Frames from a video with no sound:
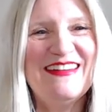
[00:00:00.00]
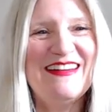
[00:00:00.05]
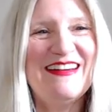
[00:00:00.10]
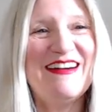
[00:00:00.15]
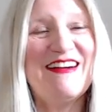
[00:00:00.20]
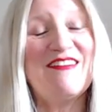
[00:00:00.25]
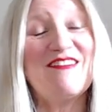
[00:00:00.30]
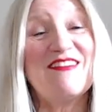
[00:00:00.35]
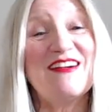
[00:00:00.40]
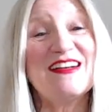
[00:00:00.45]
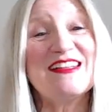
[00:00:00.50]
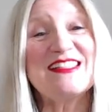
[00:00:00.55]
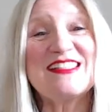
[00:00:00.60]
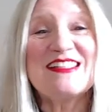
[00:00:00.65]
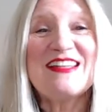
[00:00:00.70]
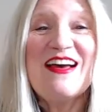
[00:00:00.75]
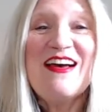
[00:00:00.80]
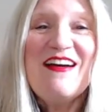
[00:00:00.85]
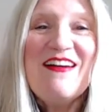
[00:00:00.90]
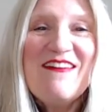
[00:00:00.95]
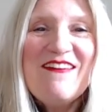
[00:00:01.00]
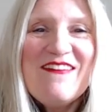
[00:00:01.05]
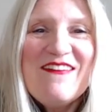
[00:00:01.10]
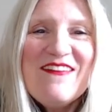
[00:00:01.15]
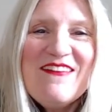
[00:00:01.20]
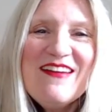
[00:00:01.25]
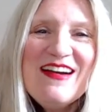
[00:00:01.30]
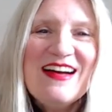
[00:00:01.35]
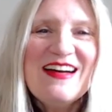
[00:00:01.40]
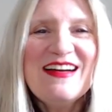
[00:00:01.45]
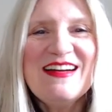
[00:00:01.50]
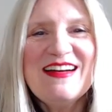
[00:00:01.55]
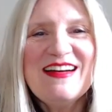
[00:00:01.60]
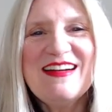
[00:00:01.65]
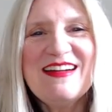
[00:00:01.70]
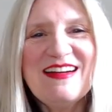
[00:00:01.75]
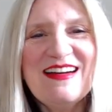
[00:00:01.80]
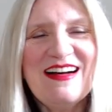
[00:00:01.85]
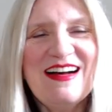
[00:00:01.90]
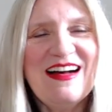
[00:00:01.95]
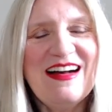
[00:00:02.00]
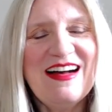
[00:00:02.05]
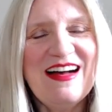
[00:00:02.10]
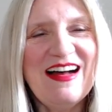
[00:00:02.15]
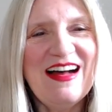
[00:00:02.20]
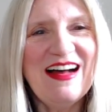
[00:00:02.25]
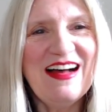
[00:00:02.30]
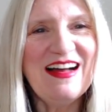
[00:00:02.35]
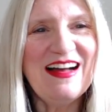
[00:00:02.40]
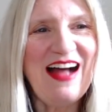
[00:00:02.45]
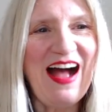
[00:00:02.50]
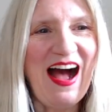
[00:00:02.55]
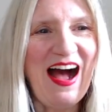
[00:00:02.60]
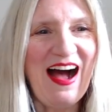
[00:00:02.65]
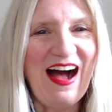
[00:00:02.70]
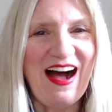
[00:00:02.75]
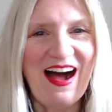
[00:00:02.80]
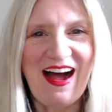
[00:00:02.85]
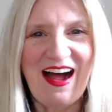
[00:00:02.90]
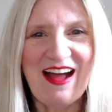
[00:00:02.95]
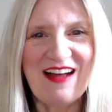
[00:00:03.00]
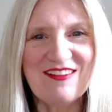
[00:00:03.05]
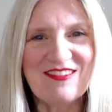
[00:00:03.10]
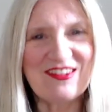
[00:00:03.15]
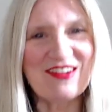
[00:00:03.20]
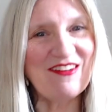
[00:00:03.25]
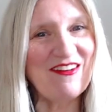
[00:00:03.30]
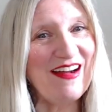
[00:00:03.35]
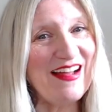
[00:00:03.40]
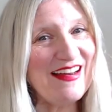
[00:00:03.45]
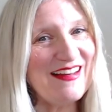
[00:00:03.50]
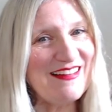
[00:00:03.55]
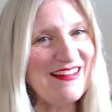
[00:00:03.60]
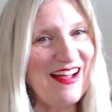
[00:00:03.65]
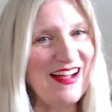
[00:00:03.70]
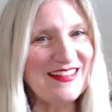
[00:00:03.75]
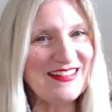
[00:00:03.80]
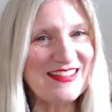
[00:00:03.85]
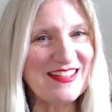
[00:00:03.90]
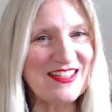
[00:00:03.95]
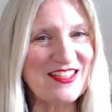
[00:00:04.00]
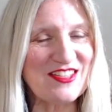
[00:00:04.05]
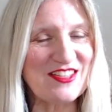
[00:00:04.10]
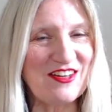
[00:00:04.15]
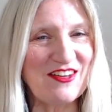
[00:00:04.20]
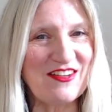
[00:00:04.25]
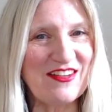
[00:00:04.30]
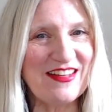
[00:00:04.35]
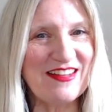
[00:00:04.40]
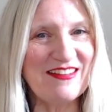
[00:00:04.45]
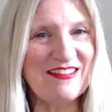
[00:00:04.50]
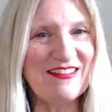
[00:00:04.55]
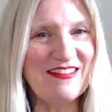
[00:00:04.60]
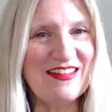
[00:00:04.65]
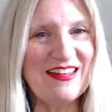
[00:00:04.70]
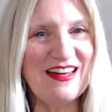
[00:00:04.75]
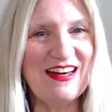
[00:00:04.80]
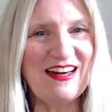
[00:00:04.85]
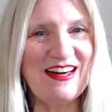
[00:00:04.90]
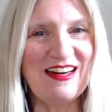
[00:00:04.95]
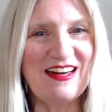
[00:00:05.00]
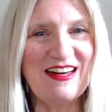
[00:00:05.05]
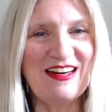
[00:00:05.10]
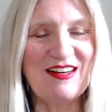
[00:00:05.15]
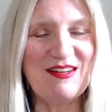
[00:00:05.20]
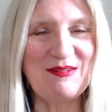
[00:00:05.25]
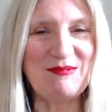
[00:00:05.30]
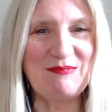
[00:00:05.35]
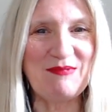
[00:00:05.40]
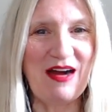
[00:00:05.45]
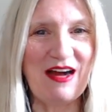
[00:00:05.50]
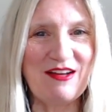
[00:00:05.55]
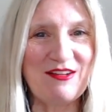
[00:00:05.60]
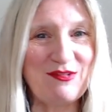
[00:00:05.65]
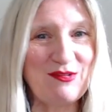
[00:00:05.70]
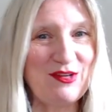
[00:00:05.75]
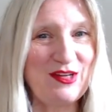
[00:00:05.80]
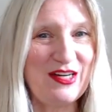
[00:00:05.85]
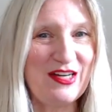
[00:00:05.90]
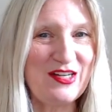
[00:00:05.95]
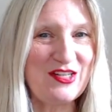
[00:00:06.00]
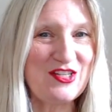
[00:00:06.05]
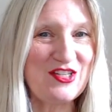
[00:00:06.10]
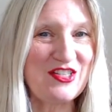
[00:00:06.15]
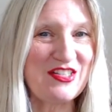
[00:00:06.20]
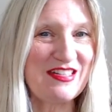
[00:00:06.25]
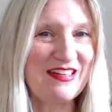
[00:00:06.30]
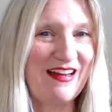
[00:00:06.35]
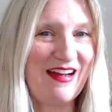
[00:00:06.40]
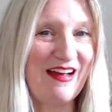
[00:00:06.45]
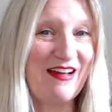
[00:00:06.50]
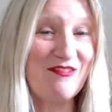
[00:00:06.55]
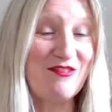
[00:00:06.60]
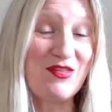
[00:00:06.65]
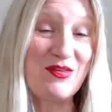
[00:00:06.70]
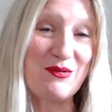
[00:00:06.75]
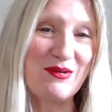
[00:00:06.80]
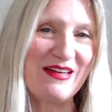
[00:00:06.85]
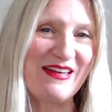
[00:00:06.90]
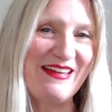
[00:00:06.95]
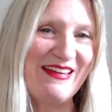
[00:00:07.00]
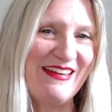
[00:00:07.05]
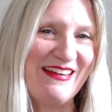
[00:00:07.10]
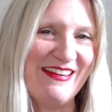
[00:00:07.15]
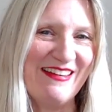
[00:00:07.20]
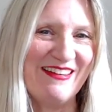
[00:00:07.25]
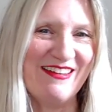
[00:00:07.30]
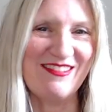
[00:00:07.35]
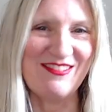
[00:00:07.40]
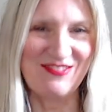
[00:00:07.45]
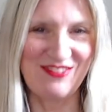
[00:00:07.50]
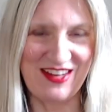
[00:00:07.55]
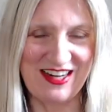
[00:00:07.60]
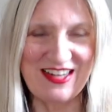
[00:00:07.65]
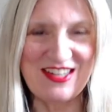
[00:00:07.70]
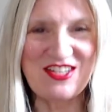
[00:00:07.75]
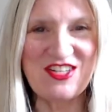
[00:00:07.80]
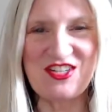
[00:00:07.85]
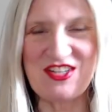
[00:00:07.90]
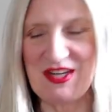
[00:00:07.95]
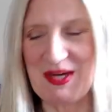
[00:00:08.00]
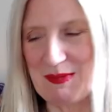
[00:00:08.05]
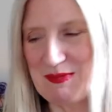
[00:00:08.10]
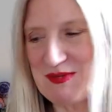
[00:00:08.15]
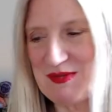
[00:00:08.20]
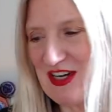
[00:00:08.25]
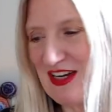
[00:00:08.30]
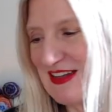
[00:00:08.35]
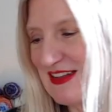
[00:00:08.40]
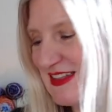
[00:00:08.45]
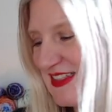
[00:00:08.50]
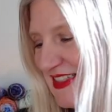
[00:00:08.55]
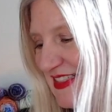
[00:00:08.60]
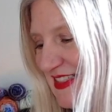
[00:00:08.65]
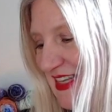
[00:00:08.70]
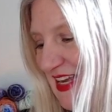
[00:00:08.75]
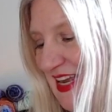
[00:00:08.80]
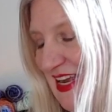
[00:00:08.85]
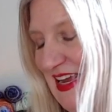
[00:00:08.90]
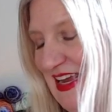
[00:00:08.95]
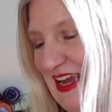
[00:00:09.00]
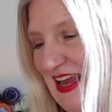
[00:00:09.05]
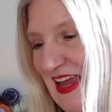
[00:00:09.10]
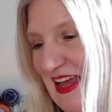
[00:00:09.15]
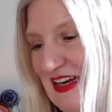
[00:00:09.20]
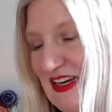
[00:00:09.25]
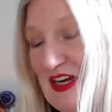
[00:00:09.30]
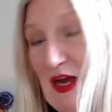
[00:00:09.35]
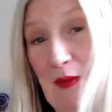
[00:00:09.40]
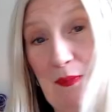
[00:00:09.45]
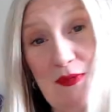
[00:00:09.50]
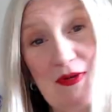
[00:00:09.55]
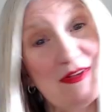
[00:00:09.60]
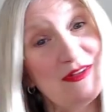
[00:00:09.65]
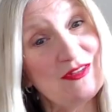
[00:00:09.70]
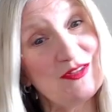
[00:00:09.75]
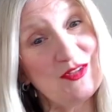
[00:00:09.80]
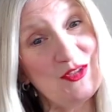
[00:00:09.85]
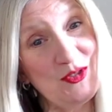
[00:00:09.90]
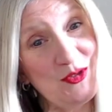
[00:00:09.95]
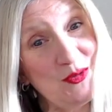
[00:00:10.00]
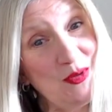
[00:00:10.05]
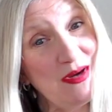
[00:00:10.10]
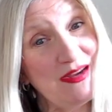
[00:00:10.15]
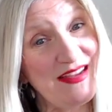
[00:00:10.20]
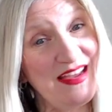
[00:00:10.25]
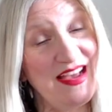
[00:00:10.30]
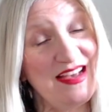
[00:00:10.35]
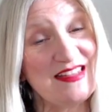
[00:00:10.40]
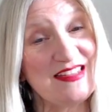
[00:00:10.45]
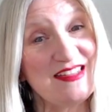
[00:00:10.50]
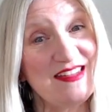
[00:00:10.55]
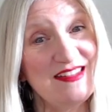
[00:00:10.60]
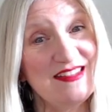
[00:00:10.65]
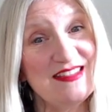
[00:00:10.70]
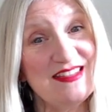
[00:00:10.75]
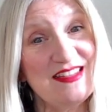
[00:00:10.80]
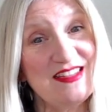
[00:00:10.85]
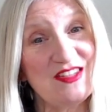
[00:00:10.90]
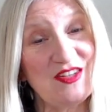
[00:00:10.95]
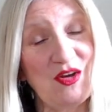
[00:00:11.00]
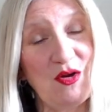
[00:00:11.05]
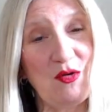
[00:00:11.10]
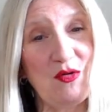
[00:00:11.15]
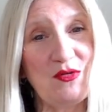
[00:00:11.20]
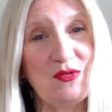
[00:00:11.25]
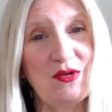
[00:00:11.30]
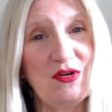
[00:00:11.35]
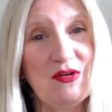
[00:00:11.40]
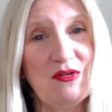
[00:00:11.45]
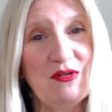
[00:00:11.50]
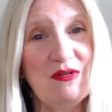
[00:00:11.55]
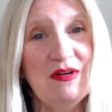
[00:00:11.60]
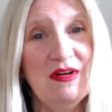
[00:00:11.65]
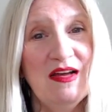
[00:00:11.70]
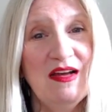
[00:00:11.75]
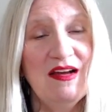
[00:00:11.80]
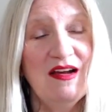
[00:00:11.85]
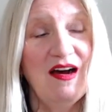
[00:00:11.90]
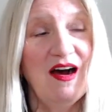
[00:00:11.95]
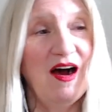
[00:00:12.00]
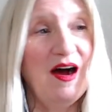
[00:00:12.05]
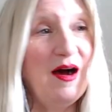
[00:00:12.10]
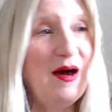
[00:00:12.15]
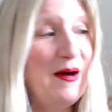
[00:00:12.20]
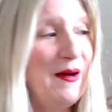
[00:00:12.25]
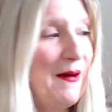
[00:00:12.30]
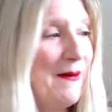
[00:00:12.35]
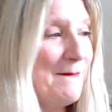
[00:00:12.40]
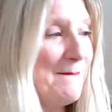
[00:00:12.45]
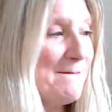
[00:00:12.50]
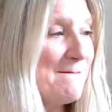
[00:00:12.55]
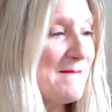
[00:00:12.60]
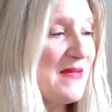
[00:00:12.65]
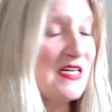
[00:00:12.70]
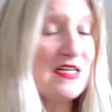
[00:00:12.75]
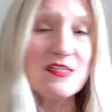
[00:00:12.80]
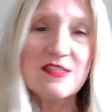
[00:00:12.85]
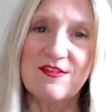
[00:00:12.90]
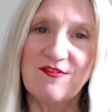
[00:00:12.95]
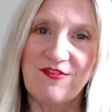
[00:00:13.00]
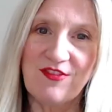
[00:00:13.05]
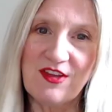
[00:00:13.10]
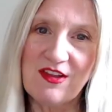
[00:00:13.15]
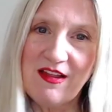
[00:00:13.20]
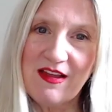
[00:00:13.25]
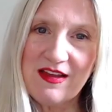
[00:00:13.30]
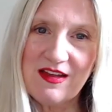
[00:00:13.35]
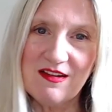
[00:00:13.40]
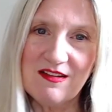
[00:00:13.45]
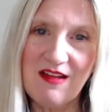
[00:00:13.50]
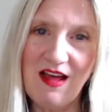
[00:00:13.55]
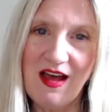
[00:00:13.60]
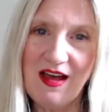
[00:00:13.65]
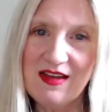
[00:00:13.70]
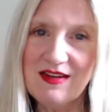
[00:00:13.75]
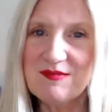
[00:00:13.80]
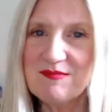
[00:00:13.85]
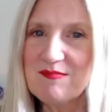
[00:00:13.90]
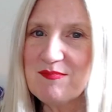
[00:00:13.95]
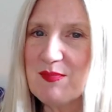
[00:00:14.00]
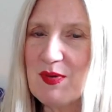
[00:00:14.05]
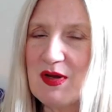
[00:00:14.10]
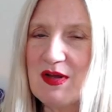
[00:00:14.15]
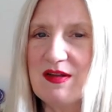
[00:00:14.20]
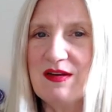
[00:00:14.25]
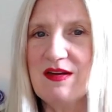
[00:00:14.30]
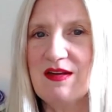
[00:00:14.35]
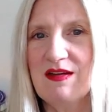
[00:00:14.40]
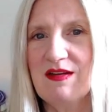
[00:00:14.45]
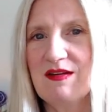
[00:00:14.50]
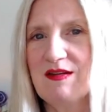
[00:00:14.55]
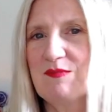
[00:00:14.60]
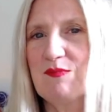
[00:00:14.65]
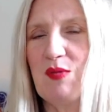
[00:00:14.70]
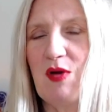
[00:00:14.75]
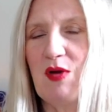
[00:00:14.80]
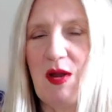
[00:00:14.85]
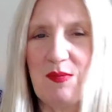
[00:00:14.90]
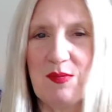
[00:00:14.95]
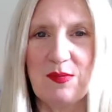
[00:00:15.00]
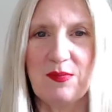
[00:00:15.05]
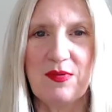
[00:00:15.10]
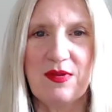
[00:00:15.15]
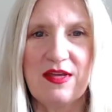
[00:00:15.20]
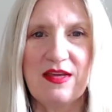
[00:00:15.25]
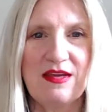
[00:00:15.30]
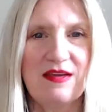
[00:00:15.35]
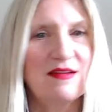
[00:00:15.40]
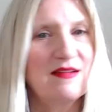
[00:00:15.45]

Well, so uh, I have quite a lot to show you. Um, I finished, I have three finished objects and a couple new cast-ons to go through. Um, it doesn't feel like a lot, but probably